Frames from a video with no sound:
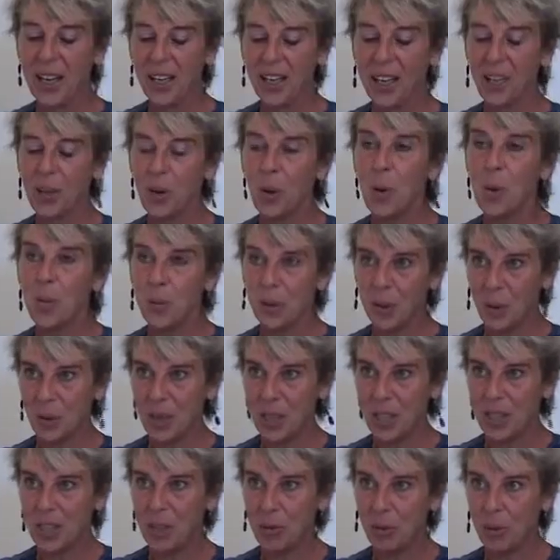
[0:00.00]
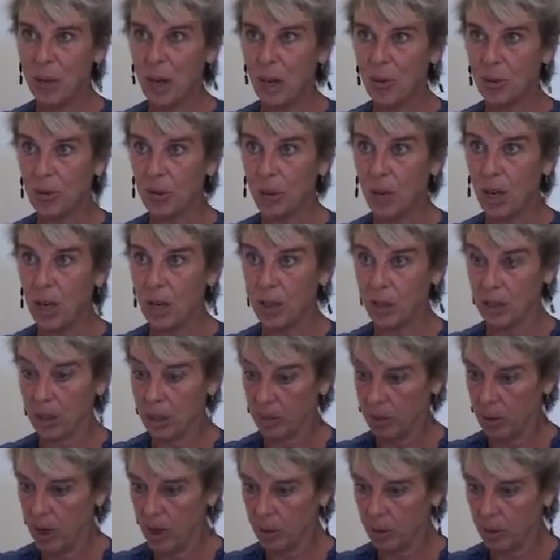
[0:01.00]
uh, open questions we have to ask
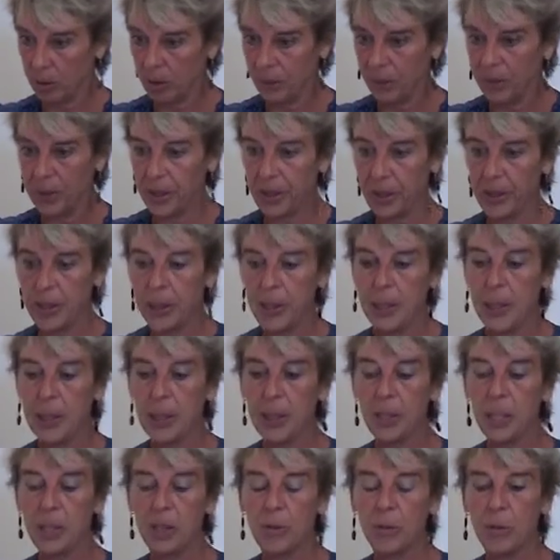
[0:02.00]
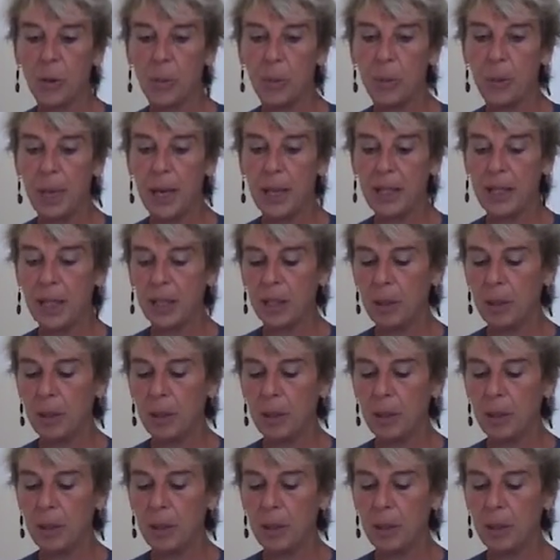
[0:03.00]
about this chief complaint.